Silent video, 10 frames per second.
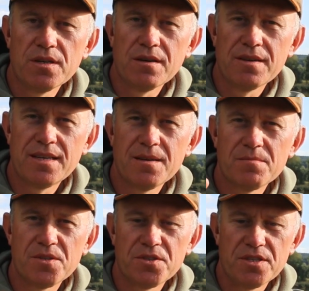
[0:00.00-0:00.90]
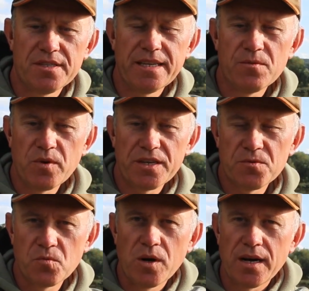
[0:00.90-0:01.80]
line up just to see
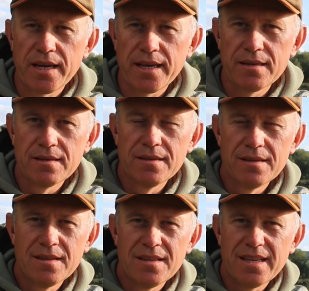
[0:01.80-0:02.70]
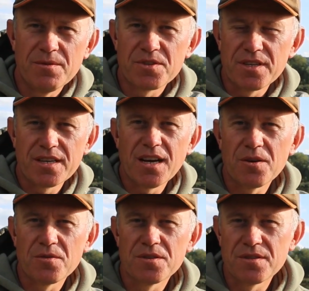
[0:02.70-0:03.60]
which way it was going to
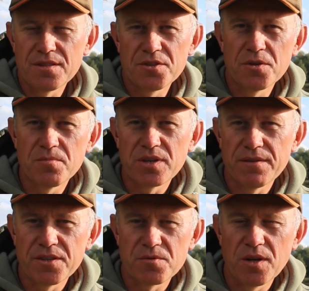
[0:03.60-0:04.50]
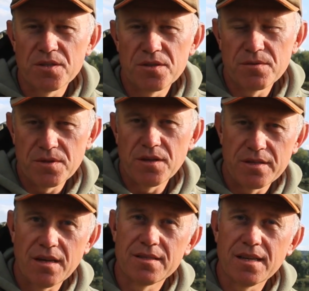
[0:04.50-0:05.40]
go, because the 2 previous ones
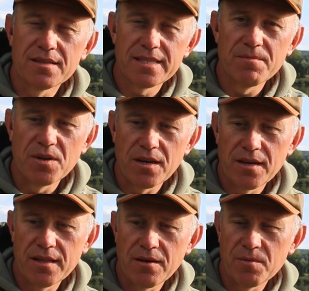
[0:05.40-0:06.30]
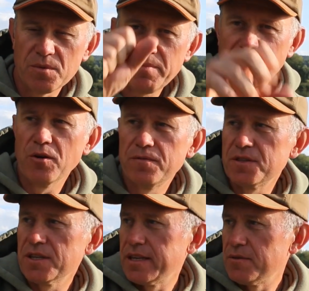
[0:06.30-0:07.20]
I'd done similar, and the line would ping off and
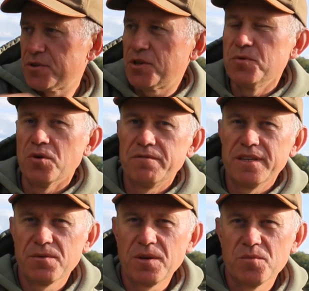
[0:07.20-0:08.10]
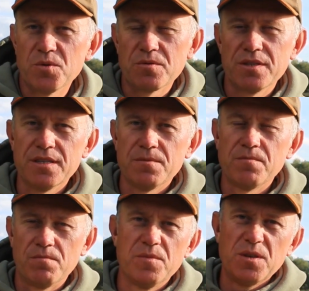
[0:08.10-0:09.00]
suddenly it would scoot off into open water, and
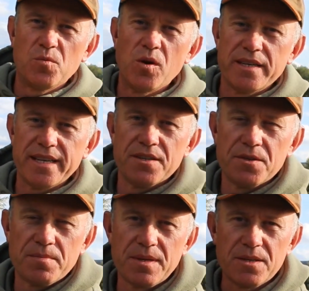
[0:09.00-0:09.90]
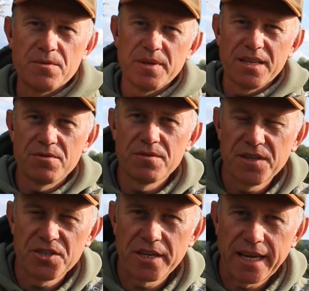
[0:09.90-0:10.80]
you'd wind in and you'd be into a
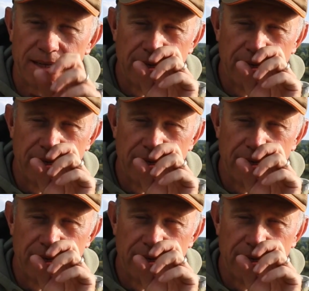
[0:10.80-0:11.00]
fish again.